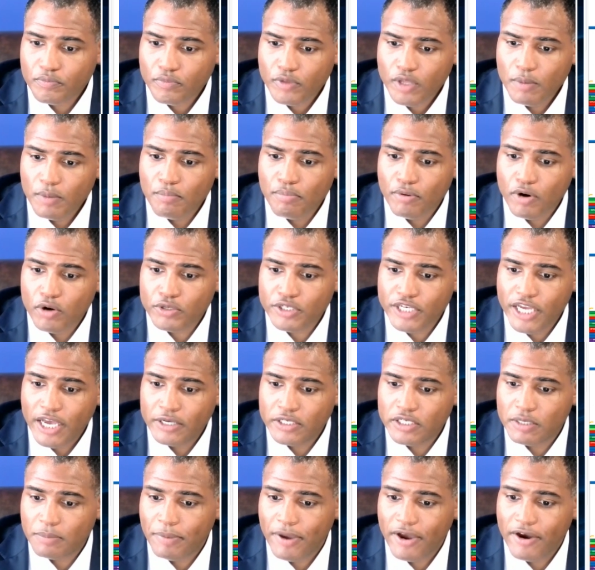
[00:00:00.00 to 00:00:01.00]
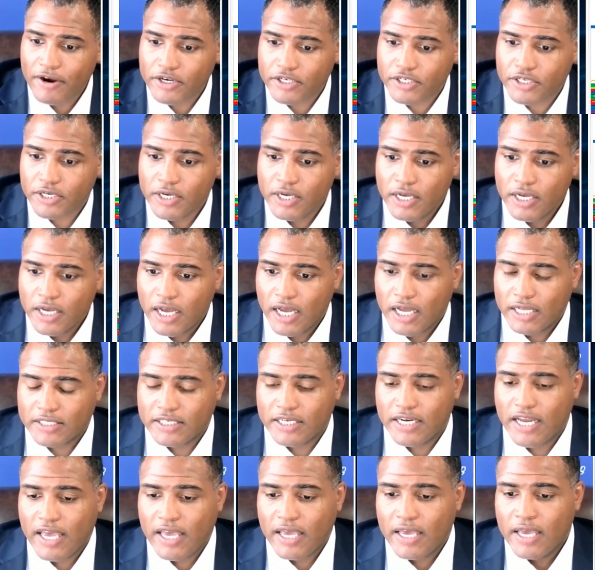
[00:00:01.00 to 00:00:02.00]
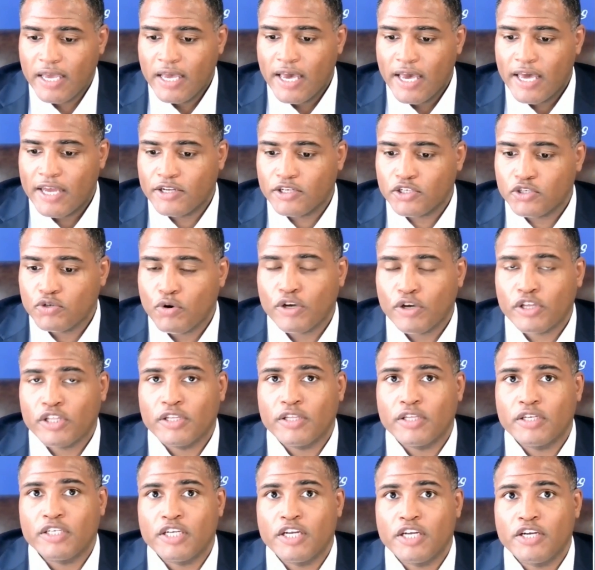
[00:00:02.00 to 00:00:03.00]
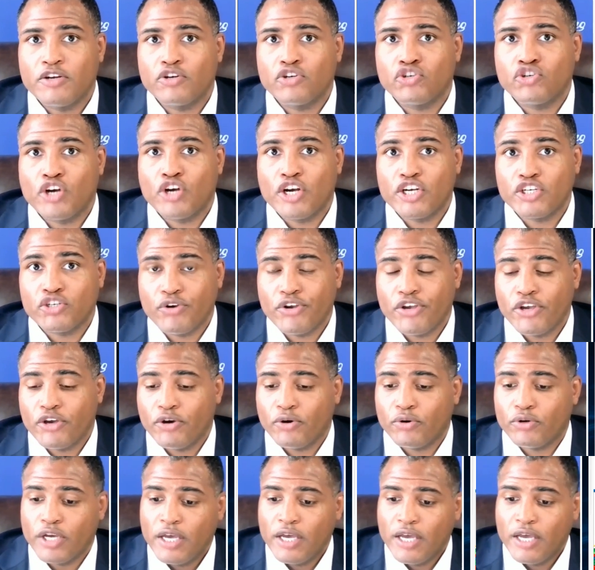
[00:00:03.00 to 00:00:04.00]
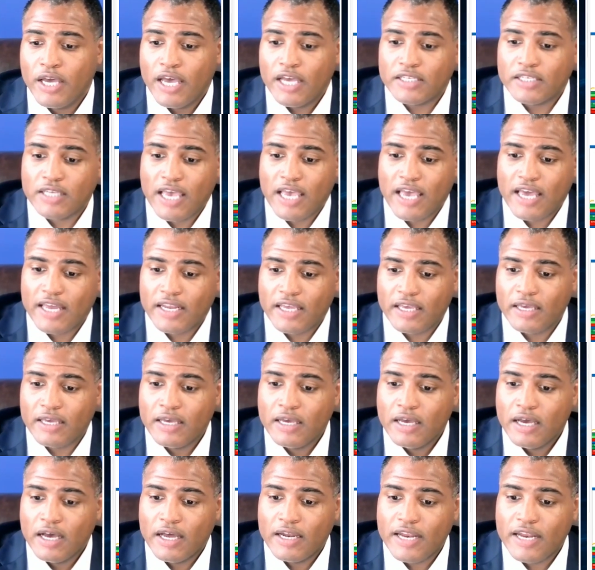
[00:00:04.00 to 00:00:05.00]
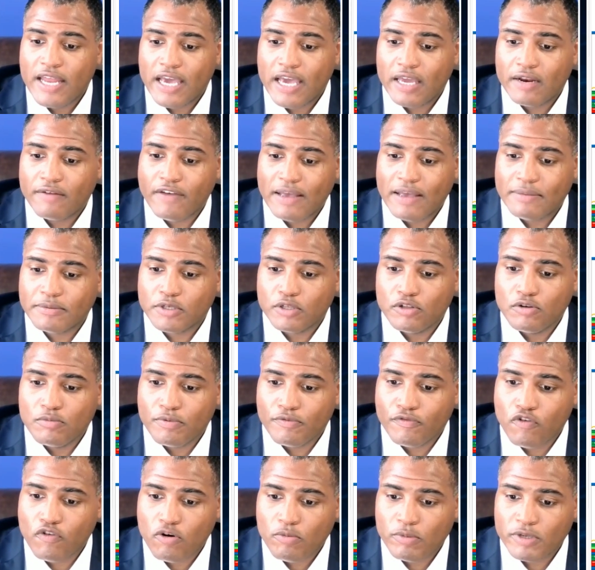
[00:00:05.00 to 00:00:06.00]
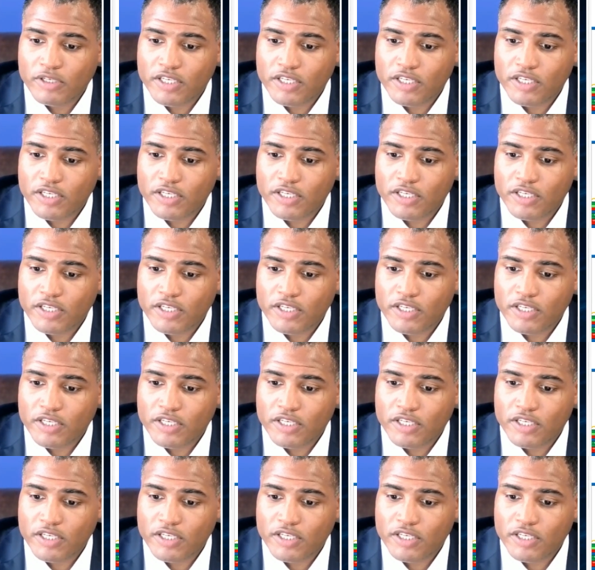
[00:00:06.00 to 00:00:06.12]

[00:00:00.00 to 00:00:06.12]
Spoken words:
broke down to bearish today. And historically, the 10-year Treasury yield has had a negative absolute performance